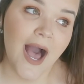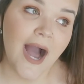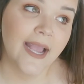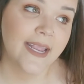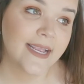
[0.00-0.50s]

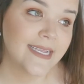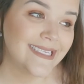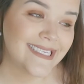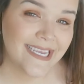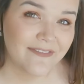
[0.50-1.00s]
I can
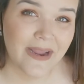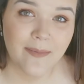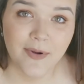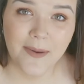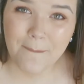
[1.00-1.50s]
see if I can
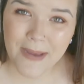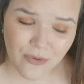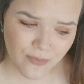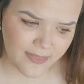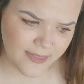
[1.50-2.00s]
put a
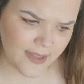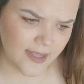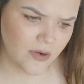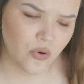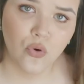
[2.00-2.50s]
belt with
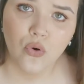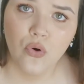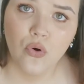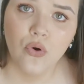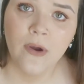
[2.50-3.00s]
it
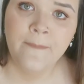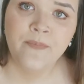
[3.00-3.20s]
or